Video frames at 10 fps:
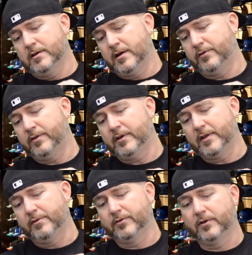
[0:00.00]
I was thinking
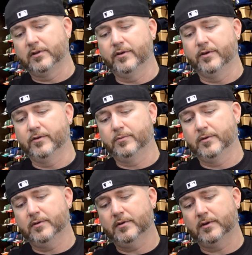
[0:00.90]
that was on clearance, but
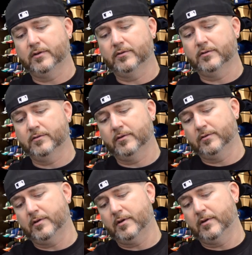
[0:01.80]
I guess
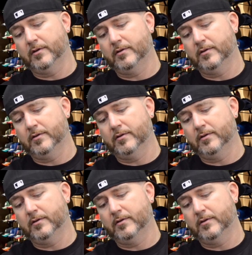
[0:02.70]
it's not.